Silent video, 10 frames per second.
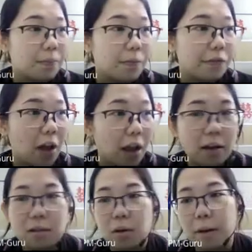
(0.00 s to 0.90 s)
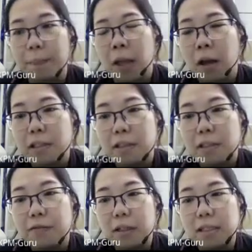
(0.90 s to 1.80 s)

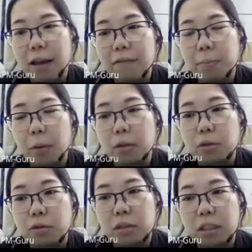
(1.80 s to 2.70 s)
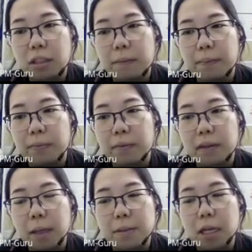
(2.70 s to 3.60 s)
47.3
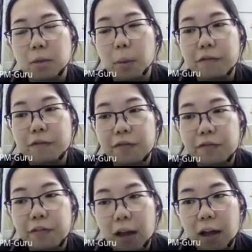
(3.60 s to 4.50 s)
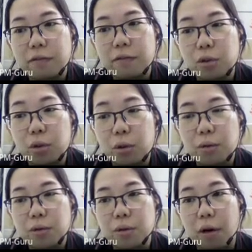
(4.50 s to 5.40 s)
times 10 to the power of 5
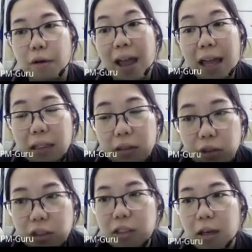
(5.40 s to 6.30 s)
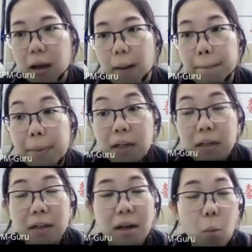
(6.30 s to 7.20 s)
joules of energy
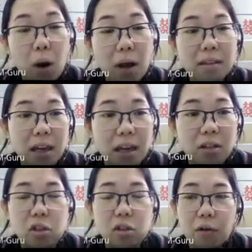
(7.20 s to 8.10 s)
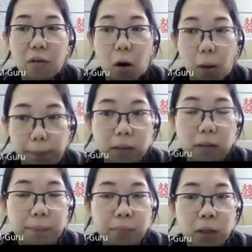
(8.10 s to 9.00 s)
per 1 kg of copper.
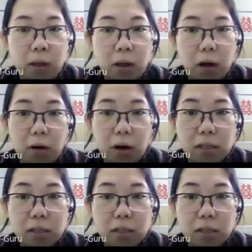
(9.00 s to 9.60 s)
All right,